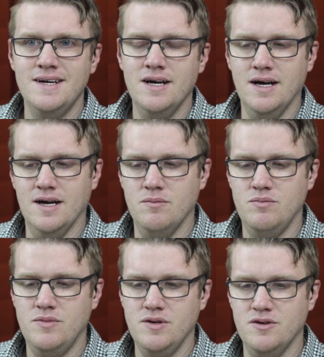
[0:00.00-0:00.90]

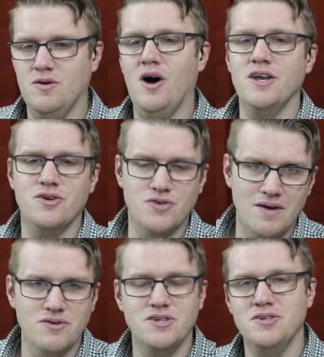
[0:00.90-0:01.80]
audio
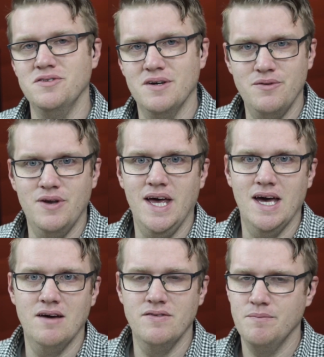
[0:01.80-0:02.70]
driver issues that we would
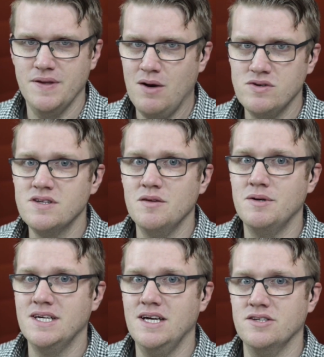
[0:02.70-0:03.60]
have, but that wasn't the
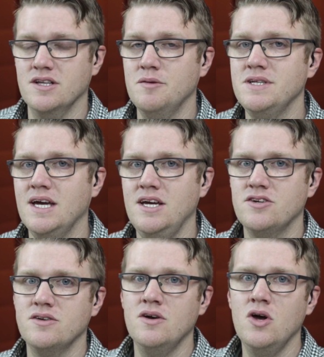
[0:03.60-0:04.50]
limitation. The
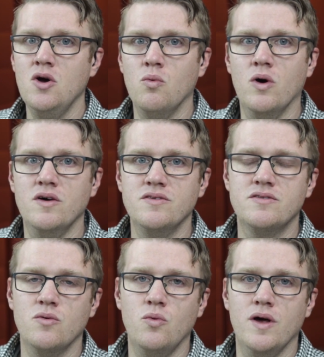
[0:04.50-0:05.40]
limitation
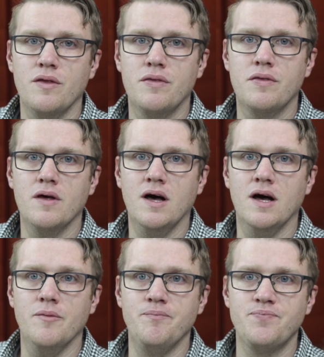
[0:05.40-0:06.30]
was with
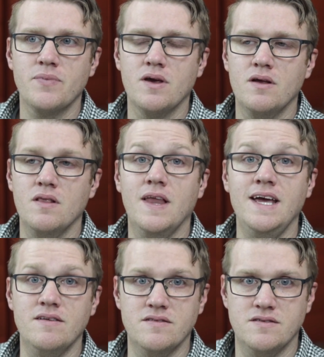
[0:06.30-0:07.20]

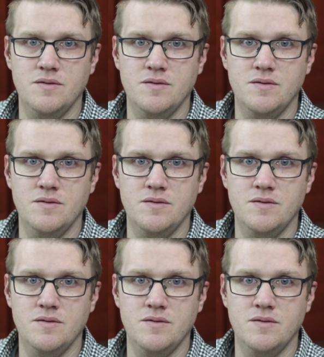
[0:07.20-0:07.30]
latency.